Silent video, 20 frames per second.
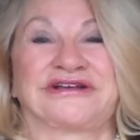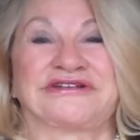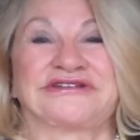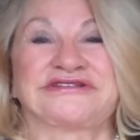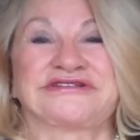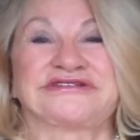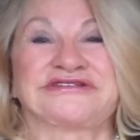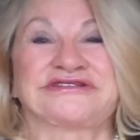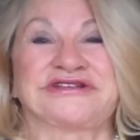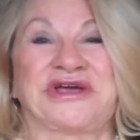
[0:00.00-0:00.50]

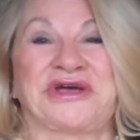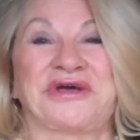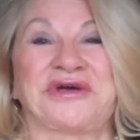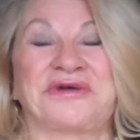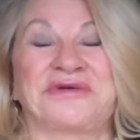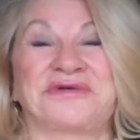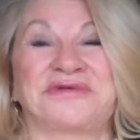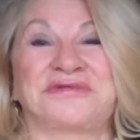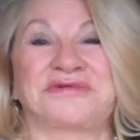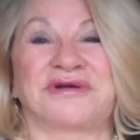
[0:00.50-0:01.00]

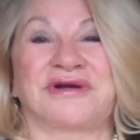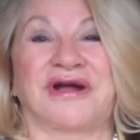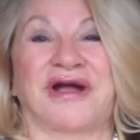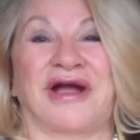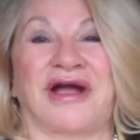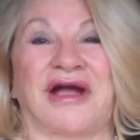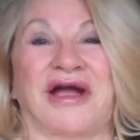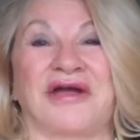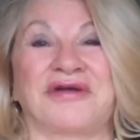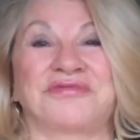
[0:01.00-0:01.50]
So
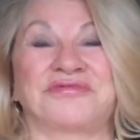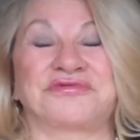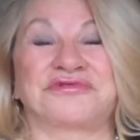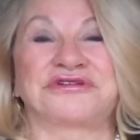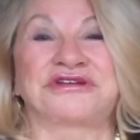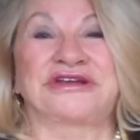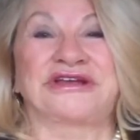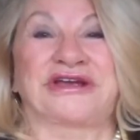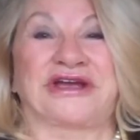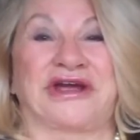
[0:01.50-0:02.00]
I
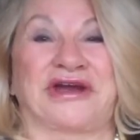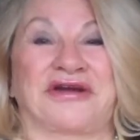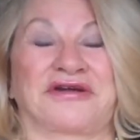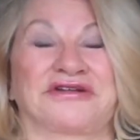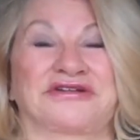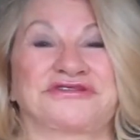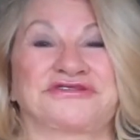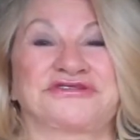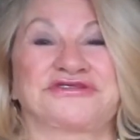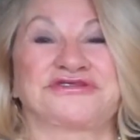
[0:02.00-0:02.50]
would
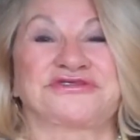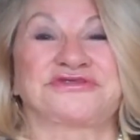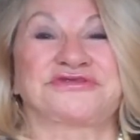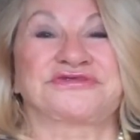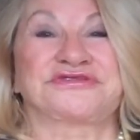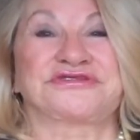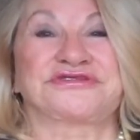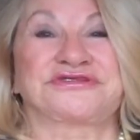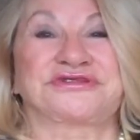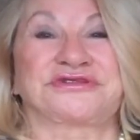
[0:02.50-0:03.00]
encourage you
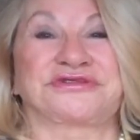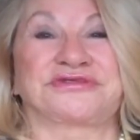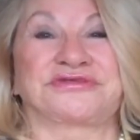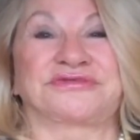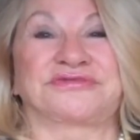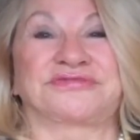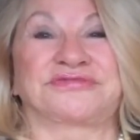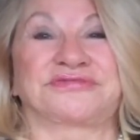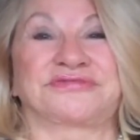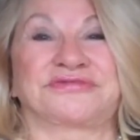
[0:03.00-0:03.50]

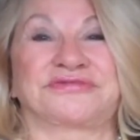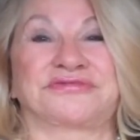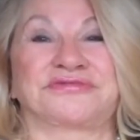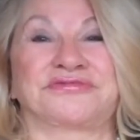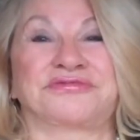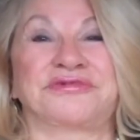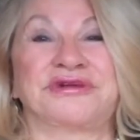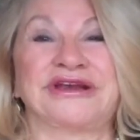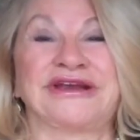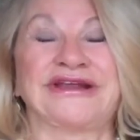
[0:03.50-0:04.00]
to
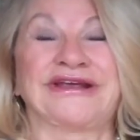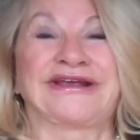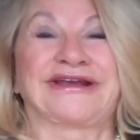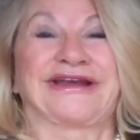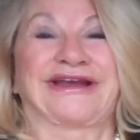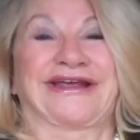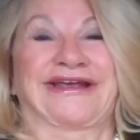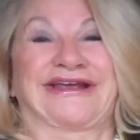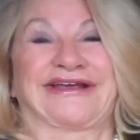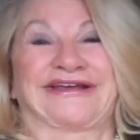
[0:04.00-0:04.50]

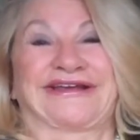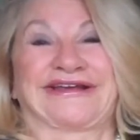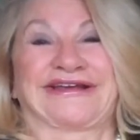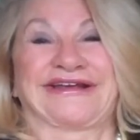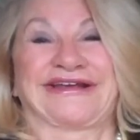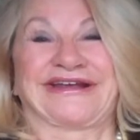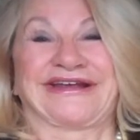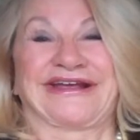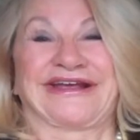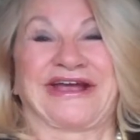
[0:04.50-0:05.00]
willingly
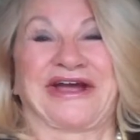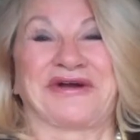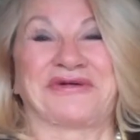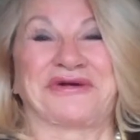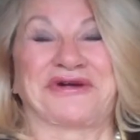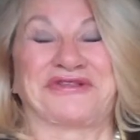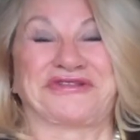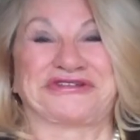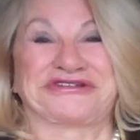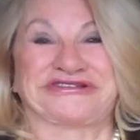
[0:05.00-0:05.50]

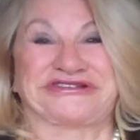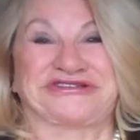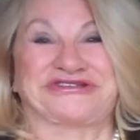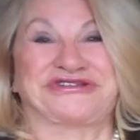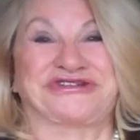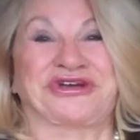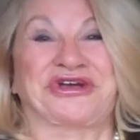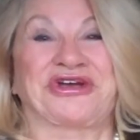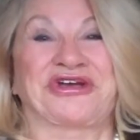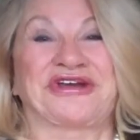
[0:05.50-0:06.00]
go on this
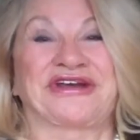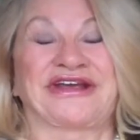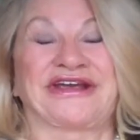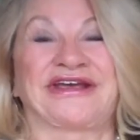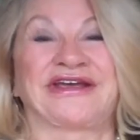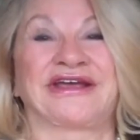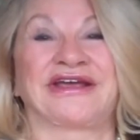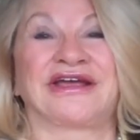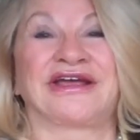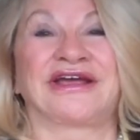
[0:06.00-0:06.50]

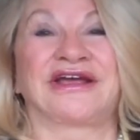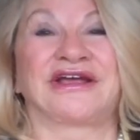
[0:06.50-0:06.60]
journey.